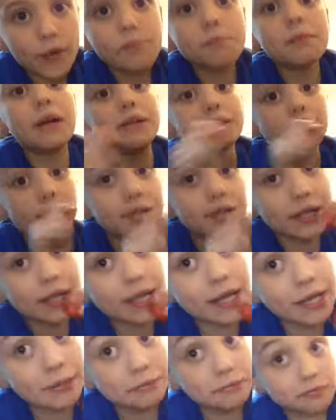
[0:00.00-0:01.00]
But there's a
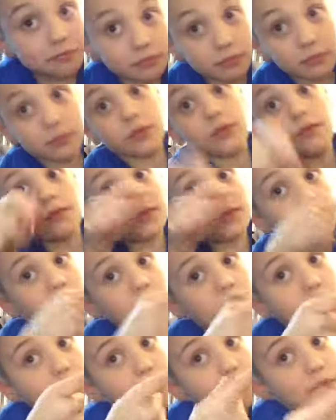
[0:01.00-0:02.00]
kid.
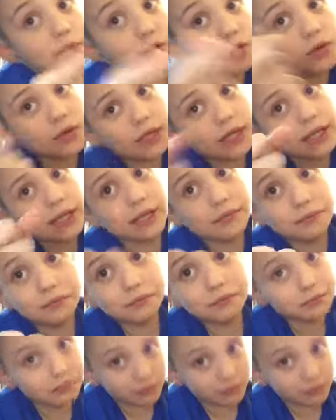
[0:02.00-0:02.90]
Shout out to the kid.